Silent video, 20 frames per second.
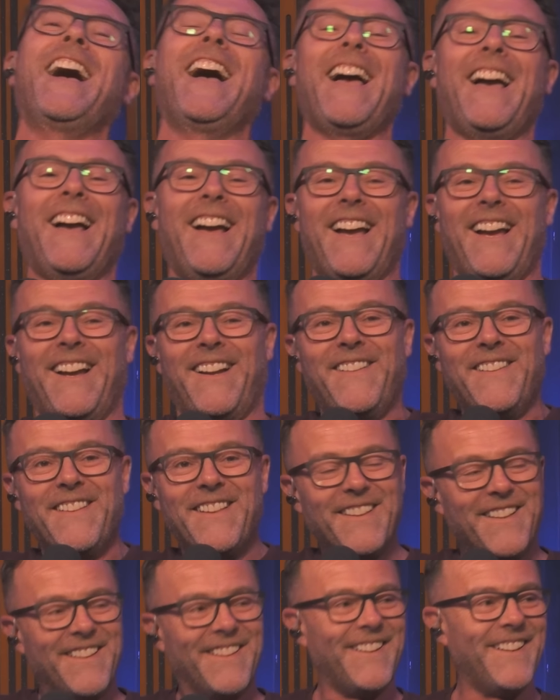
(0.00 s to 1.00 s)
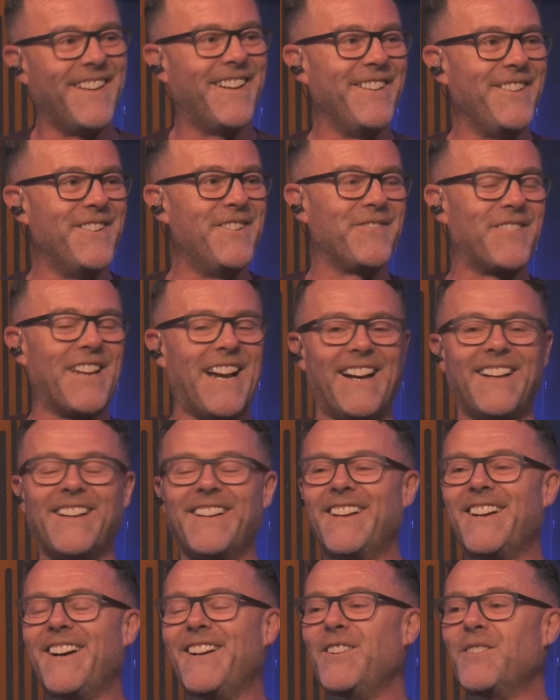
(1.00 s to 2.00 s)
Very good. That is brilliant. I love yeah. that.
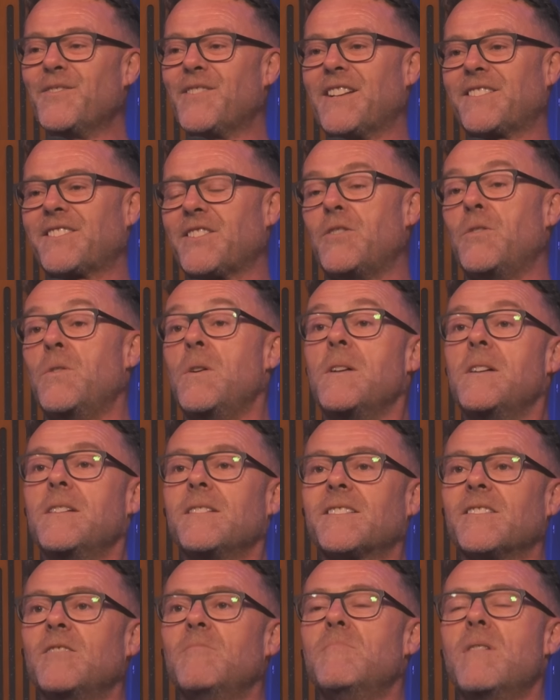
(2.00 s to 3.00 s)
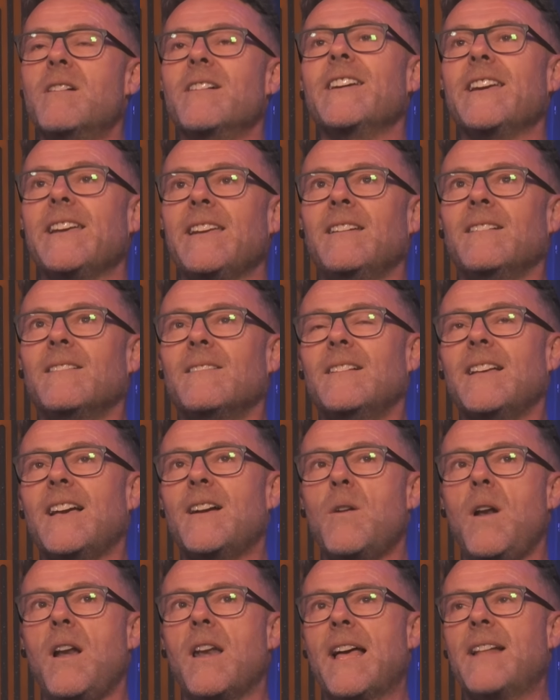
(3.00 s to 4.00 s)
I love that. So, so my
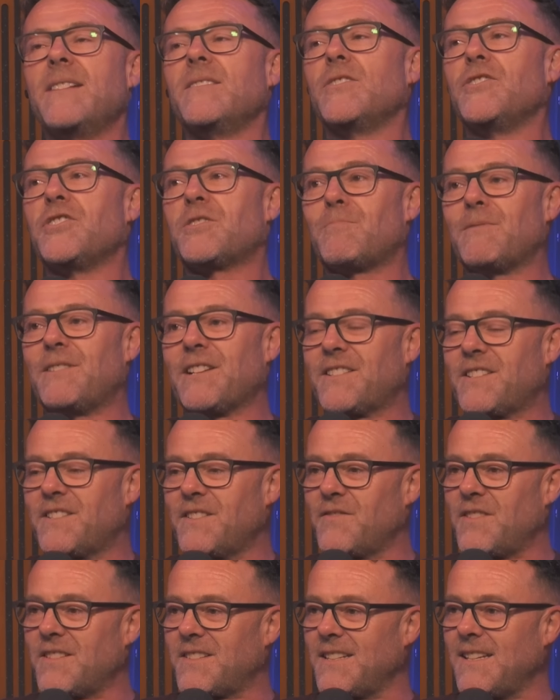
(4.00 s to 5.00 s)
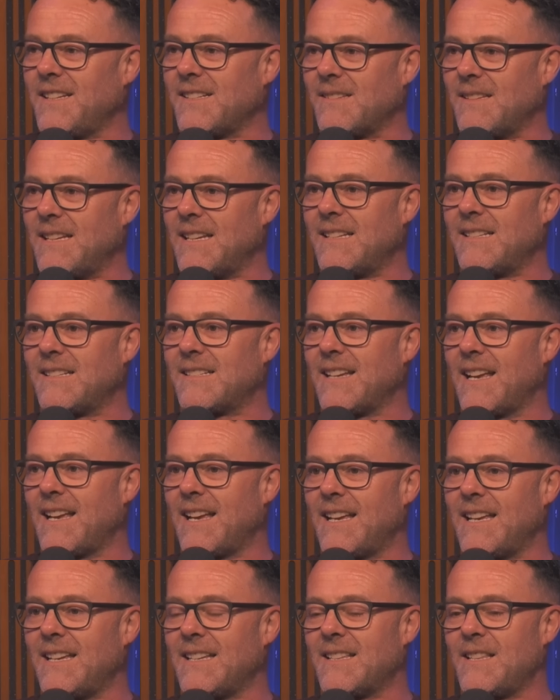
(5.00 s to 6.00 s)
outlandish prediction of the season is
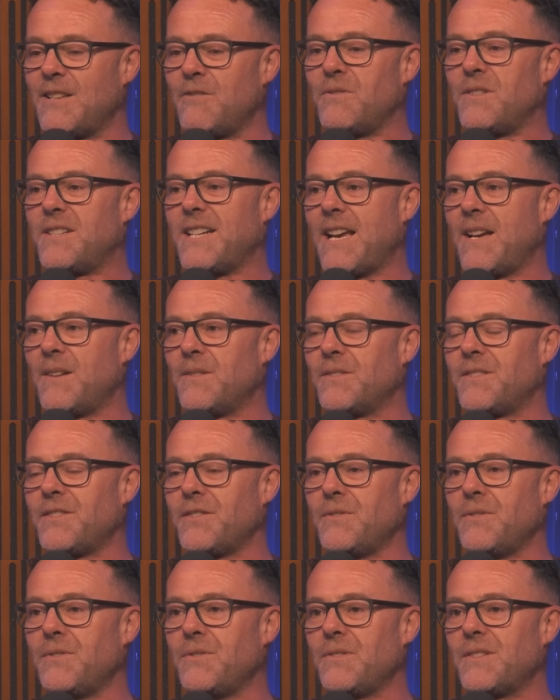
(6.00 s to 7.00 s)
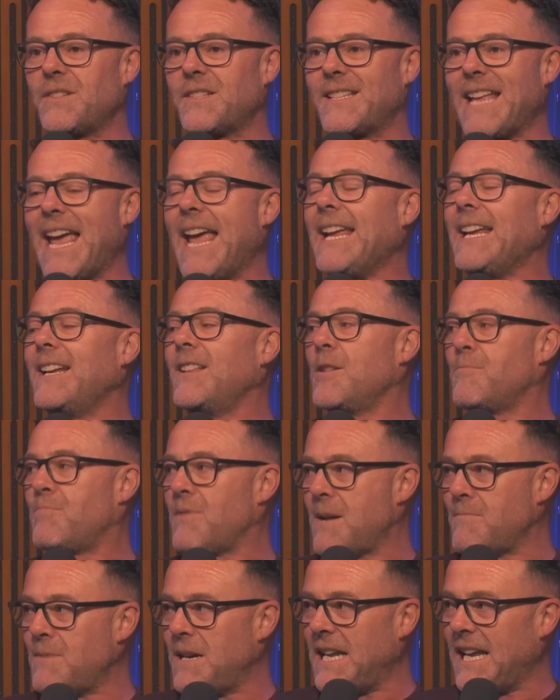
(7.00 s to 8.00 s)
uh, is Luton Town to stay in the
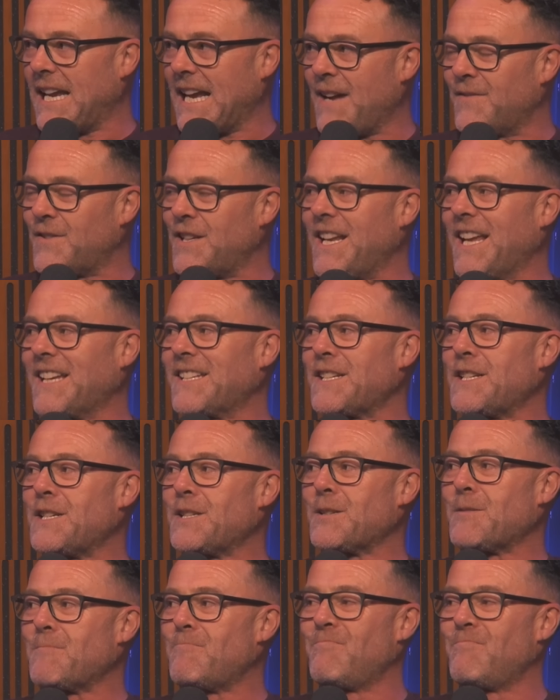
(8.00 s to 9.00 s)
Premier League after next season.